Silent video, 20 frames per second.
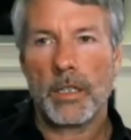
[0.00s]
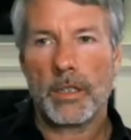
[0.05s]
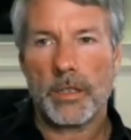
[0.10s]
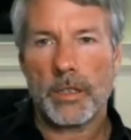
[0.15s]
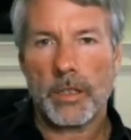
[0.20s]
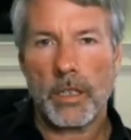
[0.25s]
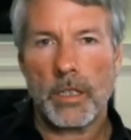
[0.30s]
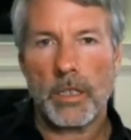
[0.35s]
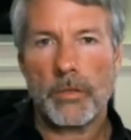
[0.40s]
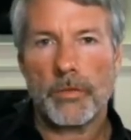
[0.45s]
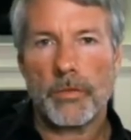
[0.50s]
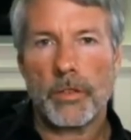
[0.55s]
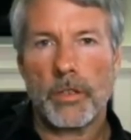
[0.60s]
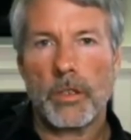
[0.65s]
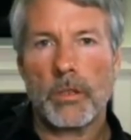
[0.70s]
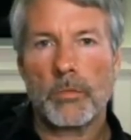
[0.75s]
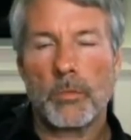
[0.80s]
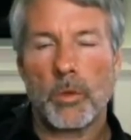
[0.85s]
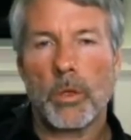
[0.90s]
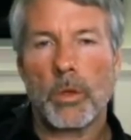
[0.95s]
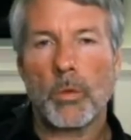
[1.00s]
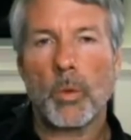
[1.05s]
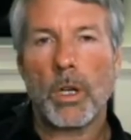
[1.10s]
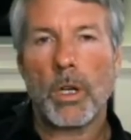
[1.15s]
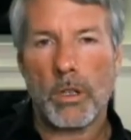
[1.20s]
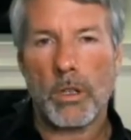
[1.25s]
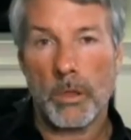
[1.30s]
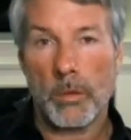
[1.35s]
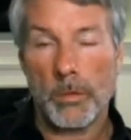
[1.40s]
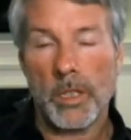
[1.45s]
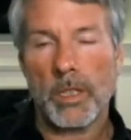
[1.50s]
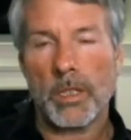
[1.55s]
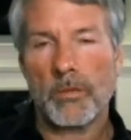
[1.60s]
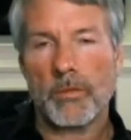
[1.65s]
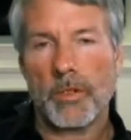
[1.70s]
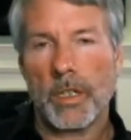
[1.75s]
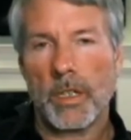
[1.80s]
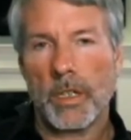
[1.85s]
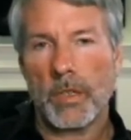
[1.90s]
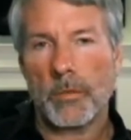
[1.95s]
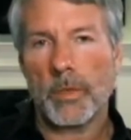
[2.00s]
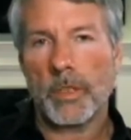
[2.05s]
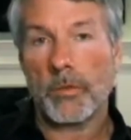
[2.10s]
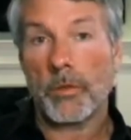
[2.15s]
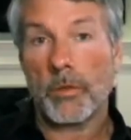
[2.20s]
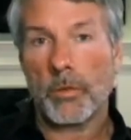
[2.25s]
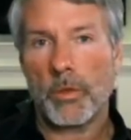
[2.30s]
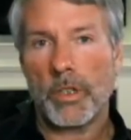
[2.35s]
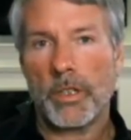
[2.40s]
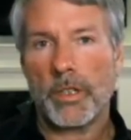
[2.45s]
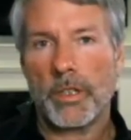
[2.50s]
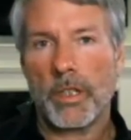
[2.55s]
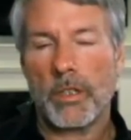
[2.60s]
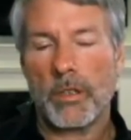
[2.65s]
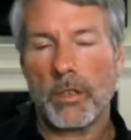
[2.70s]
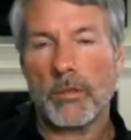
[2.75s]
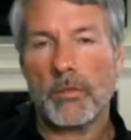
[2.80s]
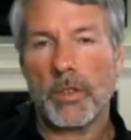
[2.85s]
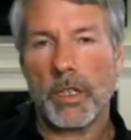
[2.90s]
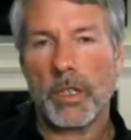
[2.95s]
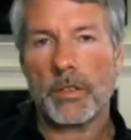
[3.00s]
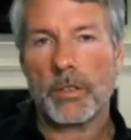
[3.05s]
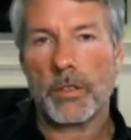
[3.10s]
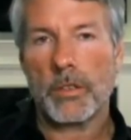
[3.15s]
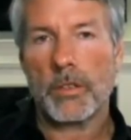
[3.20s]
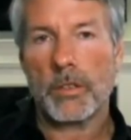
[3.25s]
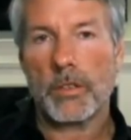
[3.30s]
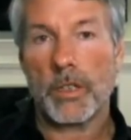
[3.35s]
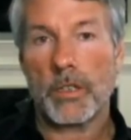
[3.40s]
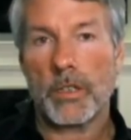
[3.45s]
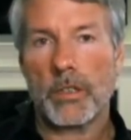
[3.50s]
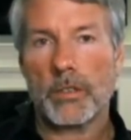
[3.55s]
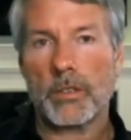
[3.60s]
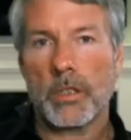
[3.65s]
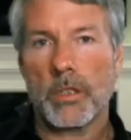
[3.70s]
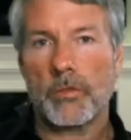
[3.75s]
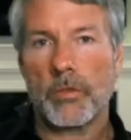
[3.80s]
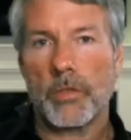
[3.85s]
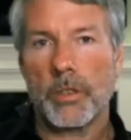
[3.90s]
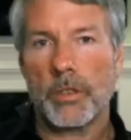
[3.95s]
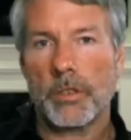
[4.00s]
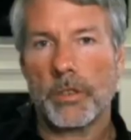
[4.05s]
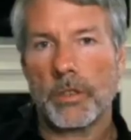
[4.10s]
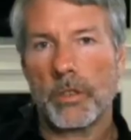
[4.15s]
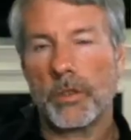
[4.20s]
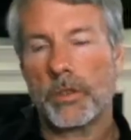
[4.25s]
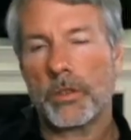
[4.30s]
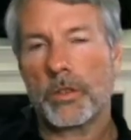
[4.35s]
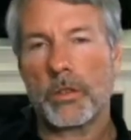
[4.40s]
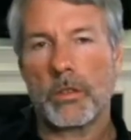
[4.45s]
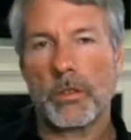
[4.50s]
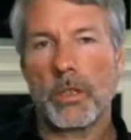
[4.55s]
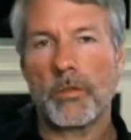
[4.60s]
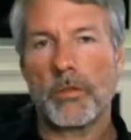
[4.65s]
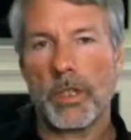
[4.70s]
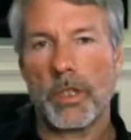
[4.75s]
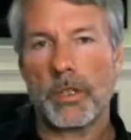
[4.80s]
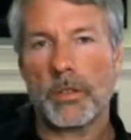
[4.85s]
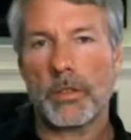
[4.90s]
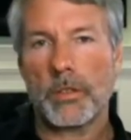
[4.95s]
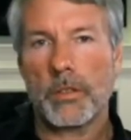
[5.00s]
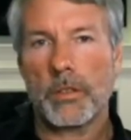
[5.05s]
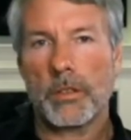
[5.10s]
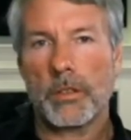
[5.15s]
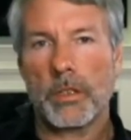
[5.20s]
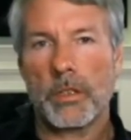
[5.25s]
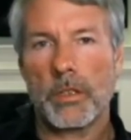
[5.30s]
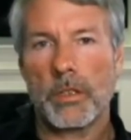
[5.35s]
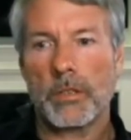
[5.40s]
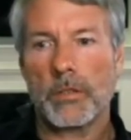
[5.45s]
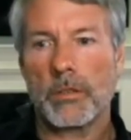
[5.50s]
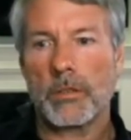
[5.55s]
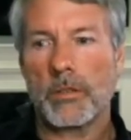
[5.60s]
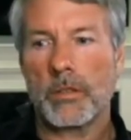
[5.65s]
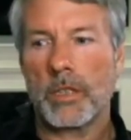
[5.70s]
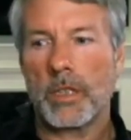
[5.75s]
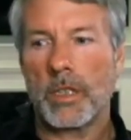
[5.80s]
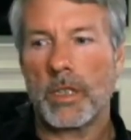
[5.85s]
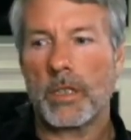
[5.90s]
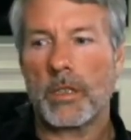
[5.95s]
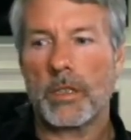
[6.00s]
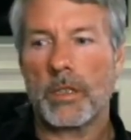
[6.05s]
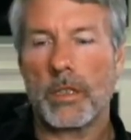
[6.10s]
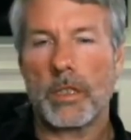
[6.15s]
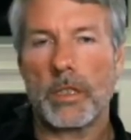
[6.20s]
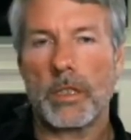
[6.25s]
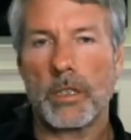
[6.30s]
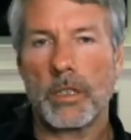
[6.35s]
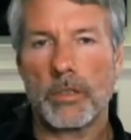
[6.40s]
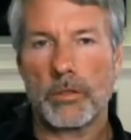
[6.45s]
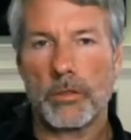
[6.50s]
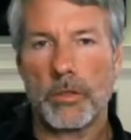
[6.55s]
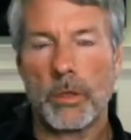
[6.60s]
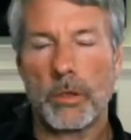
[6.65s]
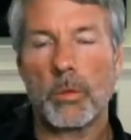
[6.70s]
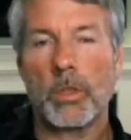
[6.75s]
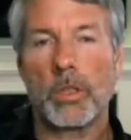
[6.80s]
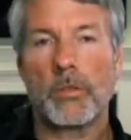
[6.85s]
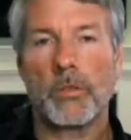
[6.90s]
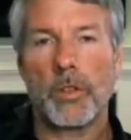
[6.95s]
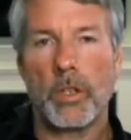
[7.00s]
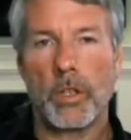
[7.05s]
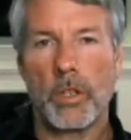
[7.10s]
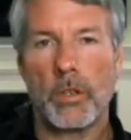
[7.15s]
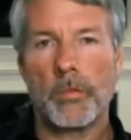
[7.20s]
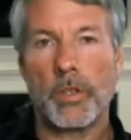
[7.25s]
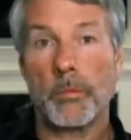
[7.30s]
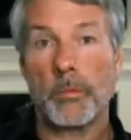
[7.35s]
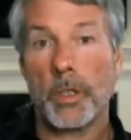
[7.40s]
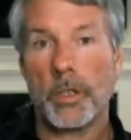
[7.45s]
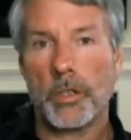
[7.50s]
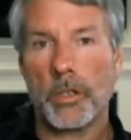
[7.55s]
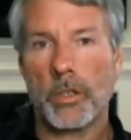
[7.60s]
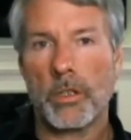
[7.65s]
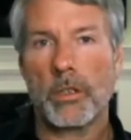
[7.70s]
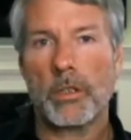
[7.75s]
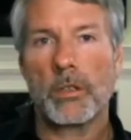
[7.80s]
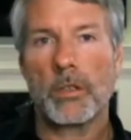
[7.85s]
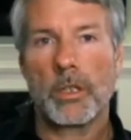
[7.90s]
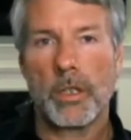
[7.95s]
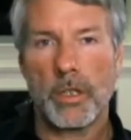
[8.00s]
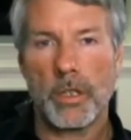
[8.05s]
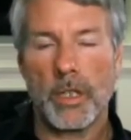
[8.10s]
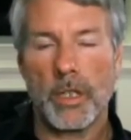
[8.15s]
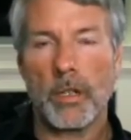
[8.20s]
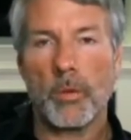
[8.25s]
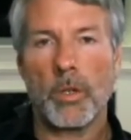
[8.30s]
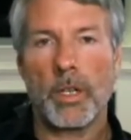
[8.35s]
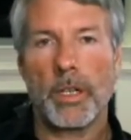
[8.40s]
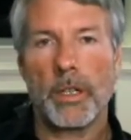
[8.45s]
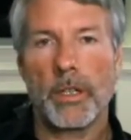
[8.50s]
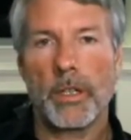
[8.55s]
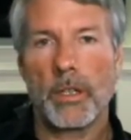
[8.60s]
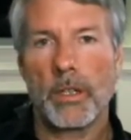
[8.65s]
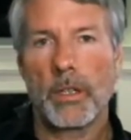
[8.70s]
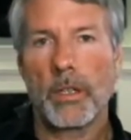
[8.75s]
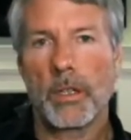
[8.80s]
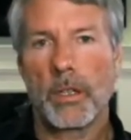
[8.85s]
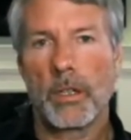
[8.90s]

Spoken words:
safer, more welcoming environment for retail investors and also for institutional investors. And the industry will evolve and mature in that way.